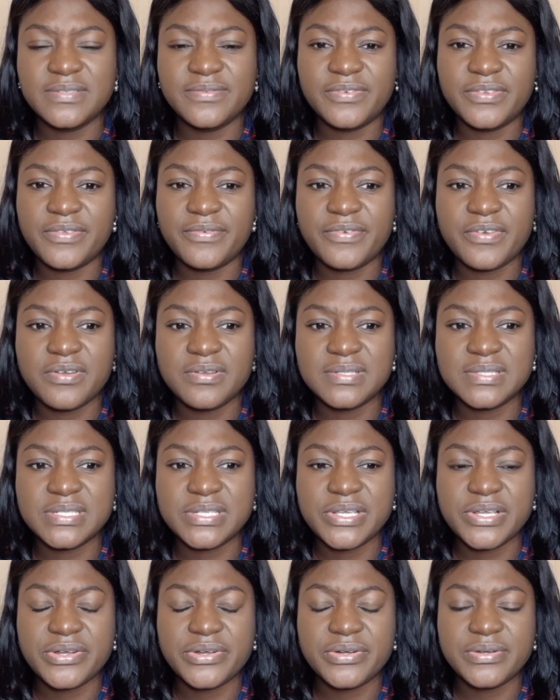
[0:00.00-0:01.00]
for the first
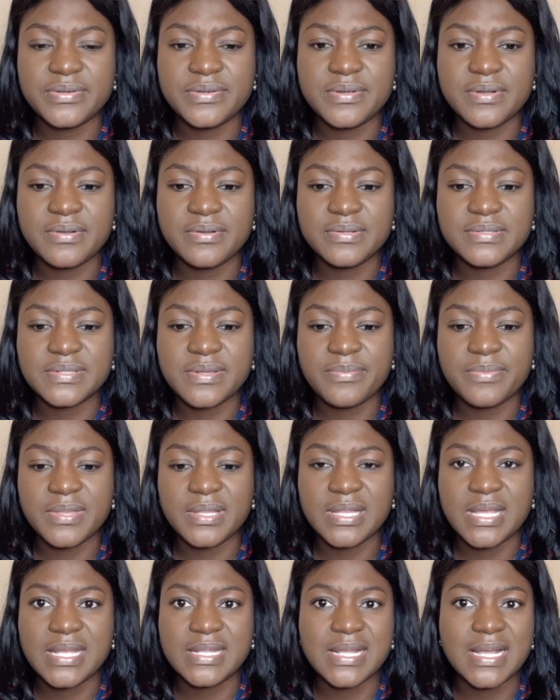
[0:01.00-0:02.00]
year, or
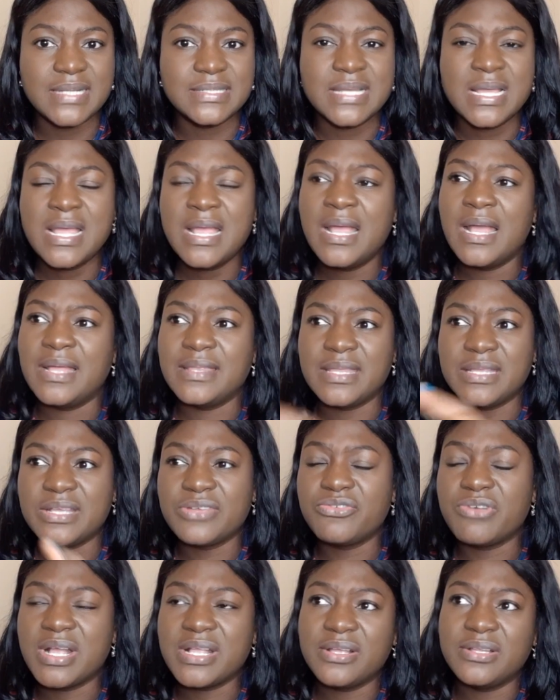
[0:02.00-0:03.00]
something like that, and then it
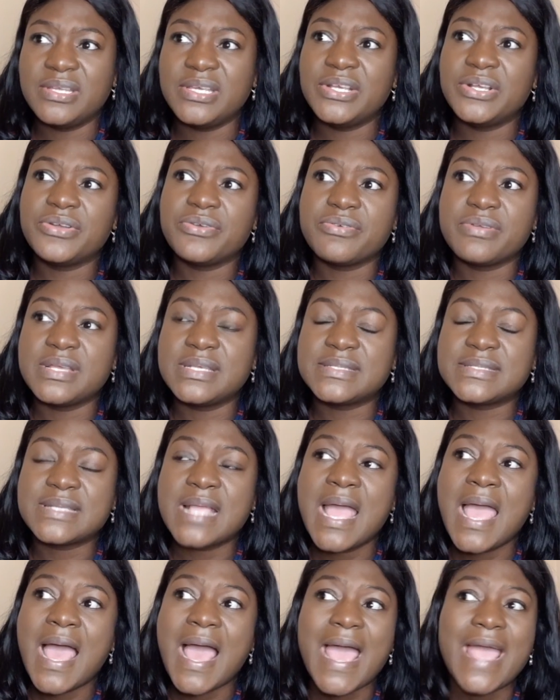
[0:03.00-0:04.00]
gradually increased.
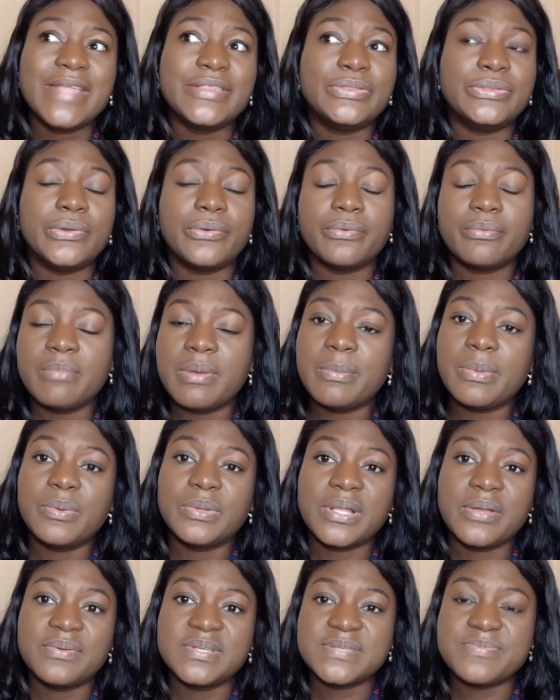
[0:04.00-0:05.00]
I don't remember
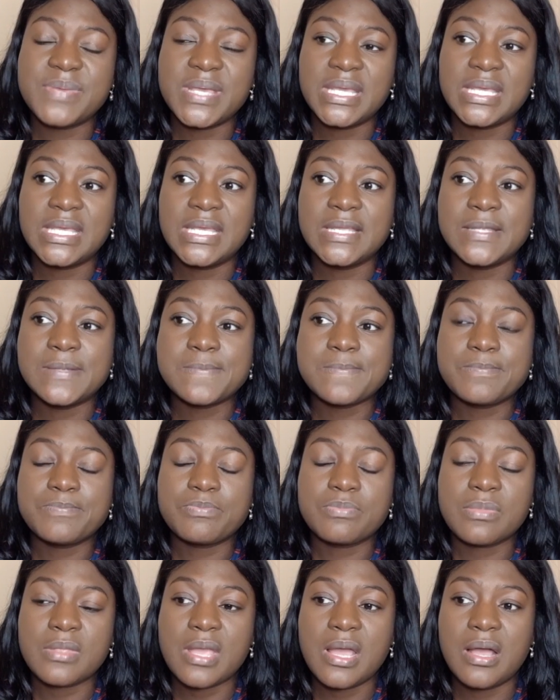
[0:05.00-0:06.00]
what I was making
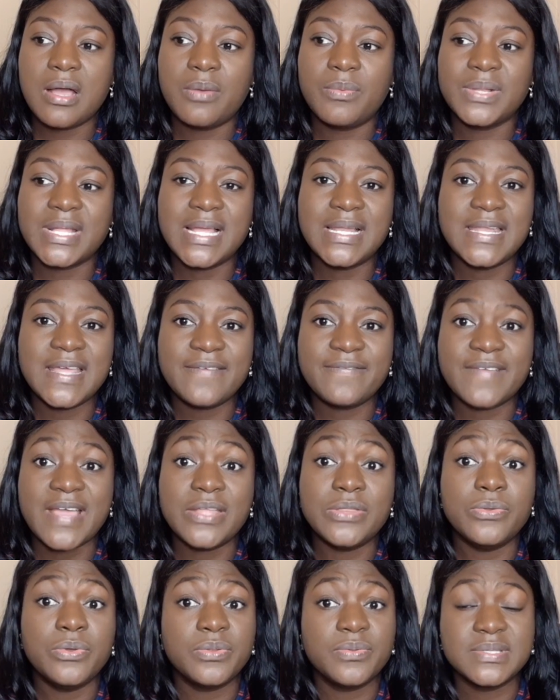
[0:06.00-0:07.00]
when I left. I
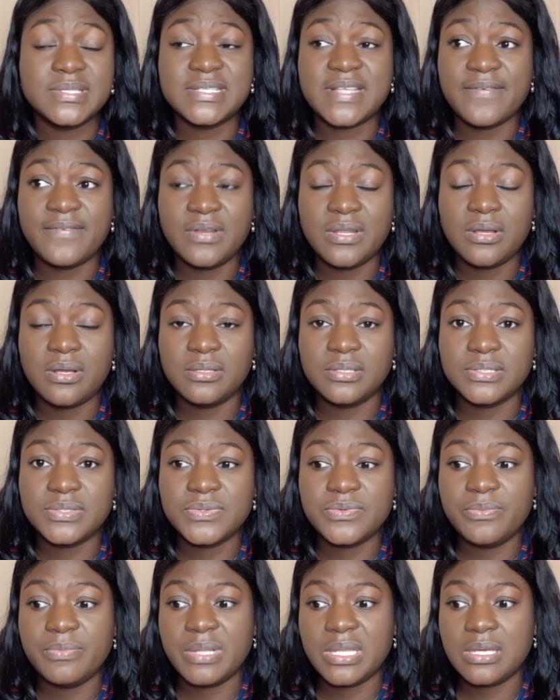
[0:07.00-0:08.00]
know it was definitely under
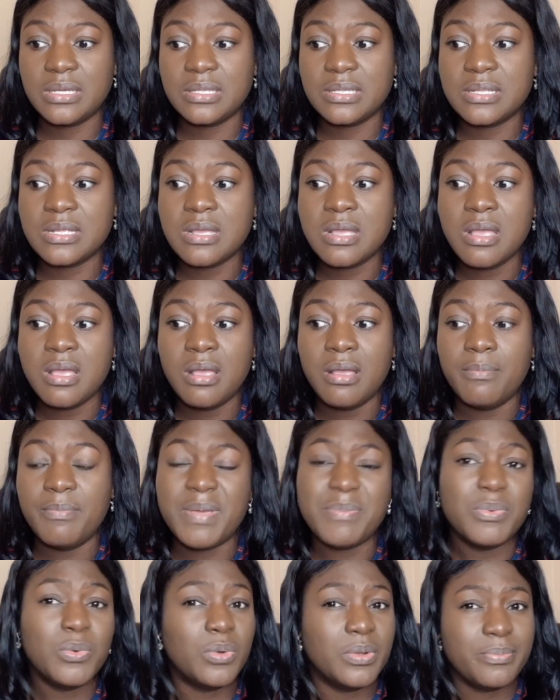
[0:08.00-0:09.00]
2 million,
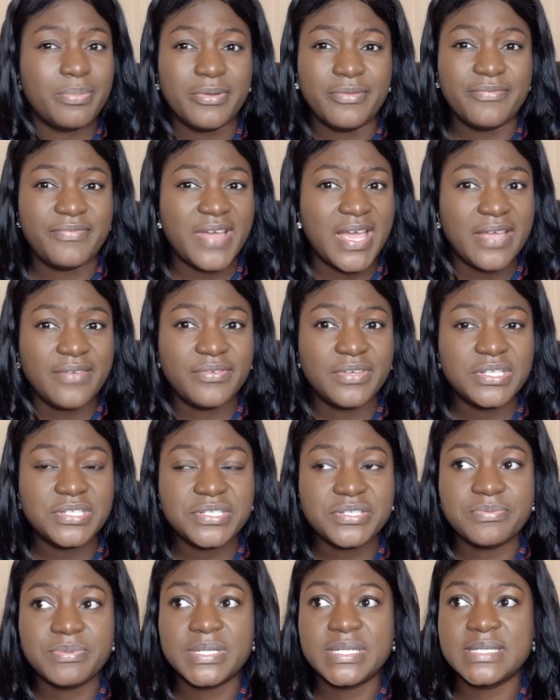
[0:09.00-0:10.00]
maybe
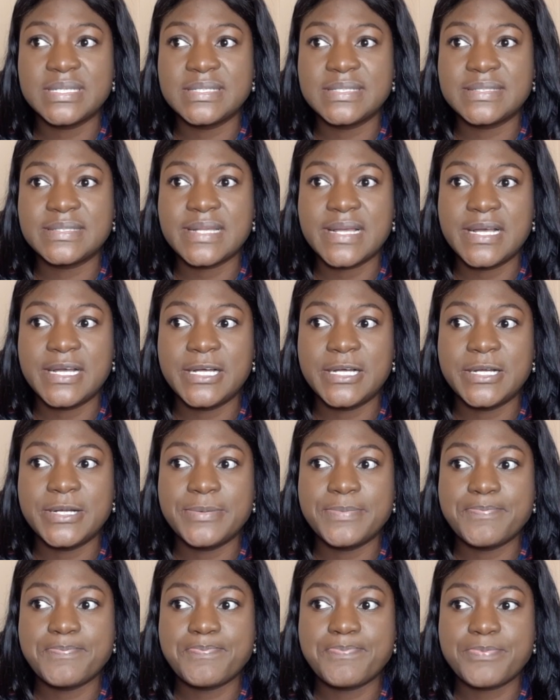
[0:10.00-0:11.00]
1.5-ish, because
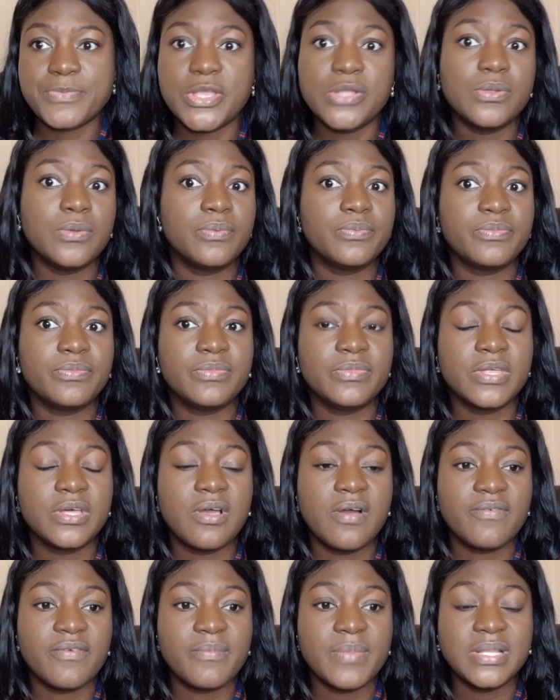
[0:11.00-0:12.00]
the
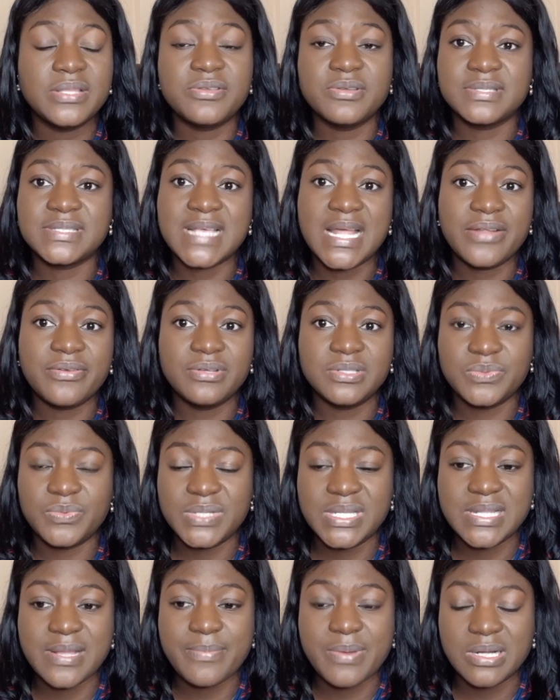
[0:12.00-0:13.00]
government, your salaries
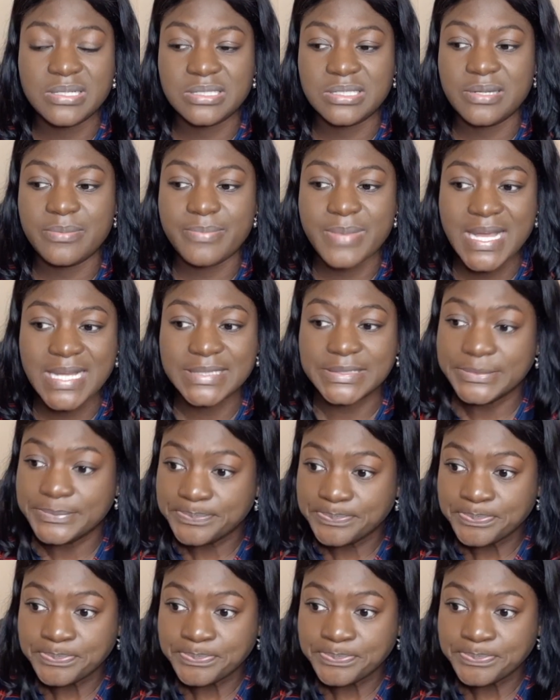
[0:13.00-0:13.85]
within a particular band,